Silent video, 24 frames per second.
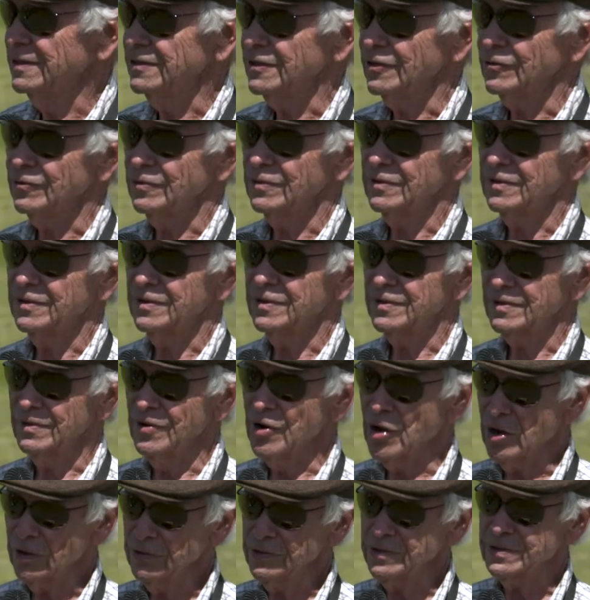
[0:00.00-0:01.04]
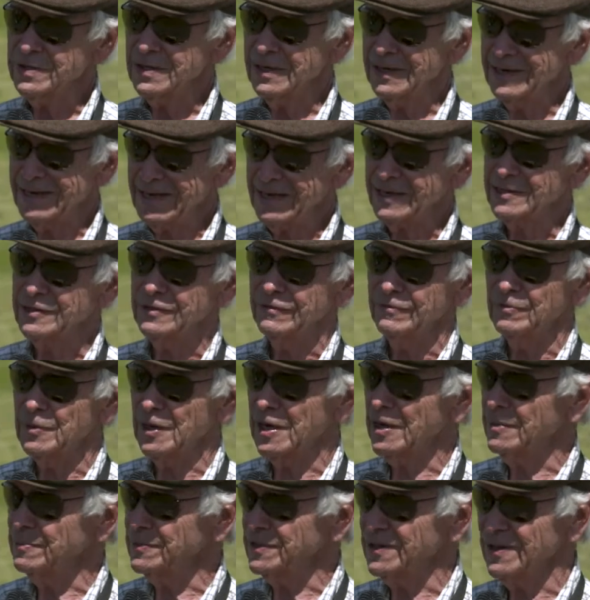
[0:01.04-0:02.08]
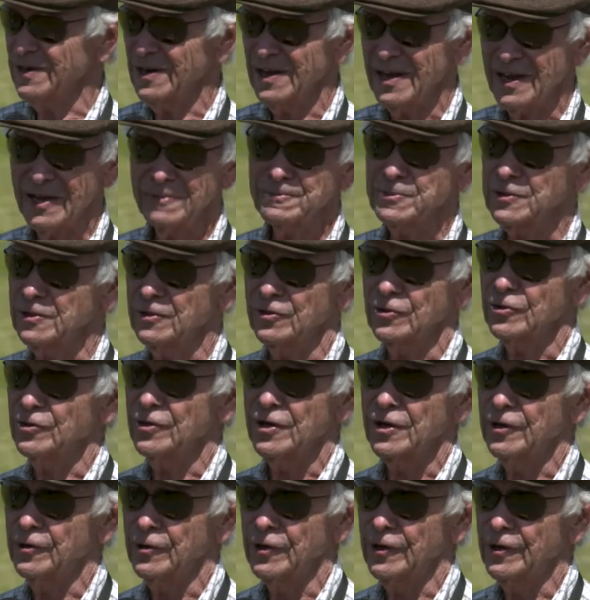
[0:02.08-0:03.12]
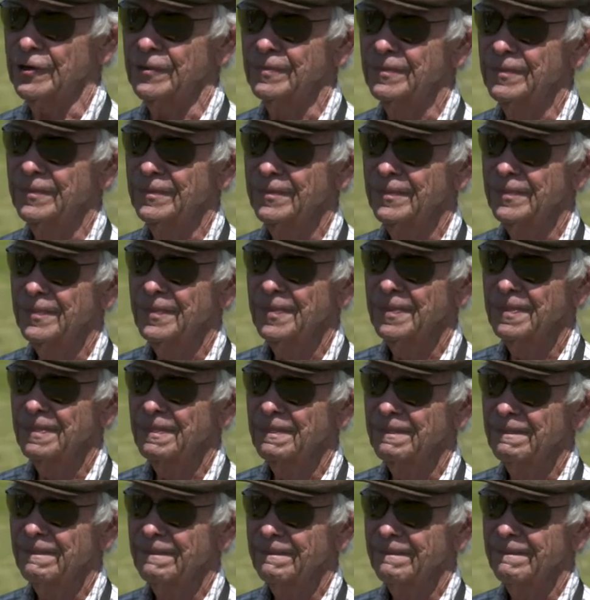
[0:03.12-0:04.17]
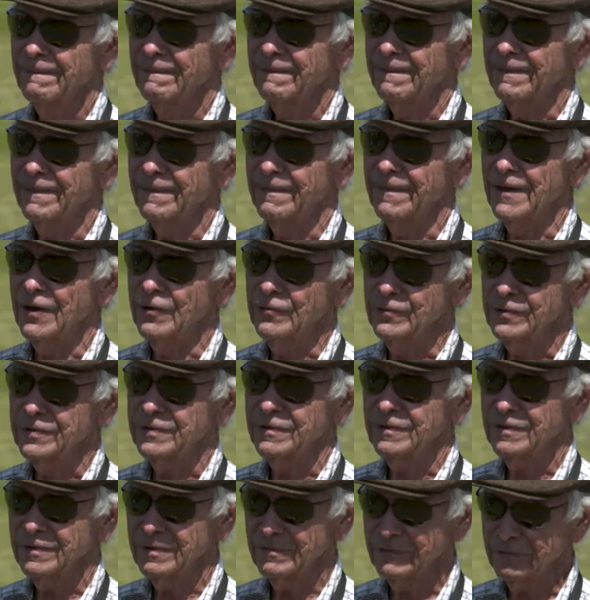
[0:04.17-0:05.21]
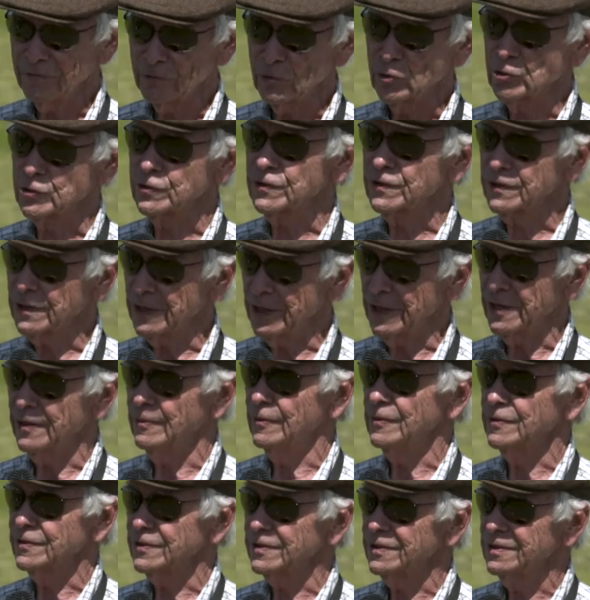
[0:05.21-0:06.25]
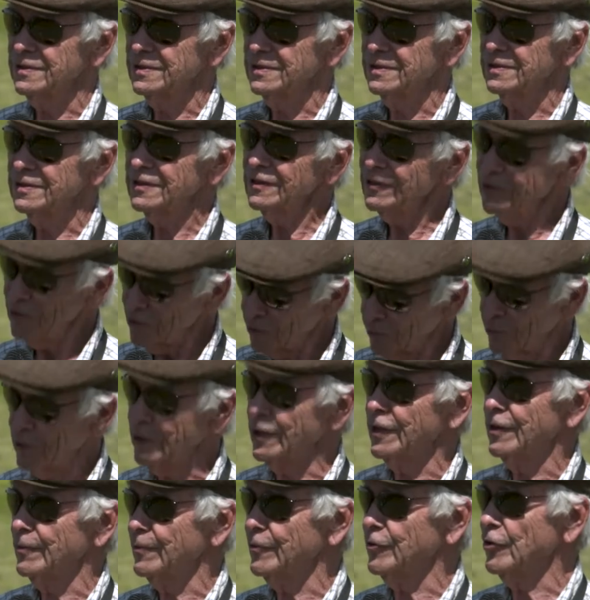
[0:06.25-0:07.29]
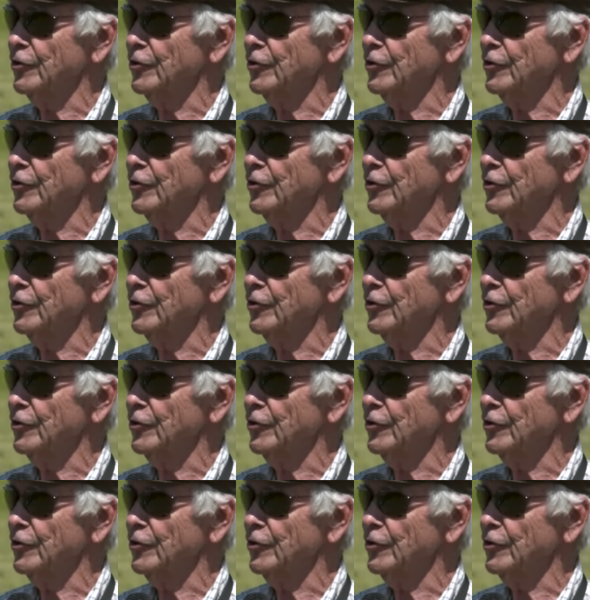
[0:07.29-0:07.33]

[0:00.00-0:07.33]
So non-selective becomes an absolute no-no. Don't force the animals. You will get a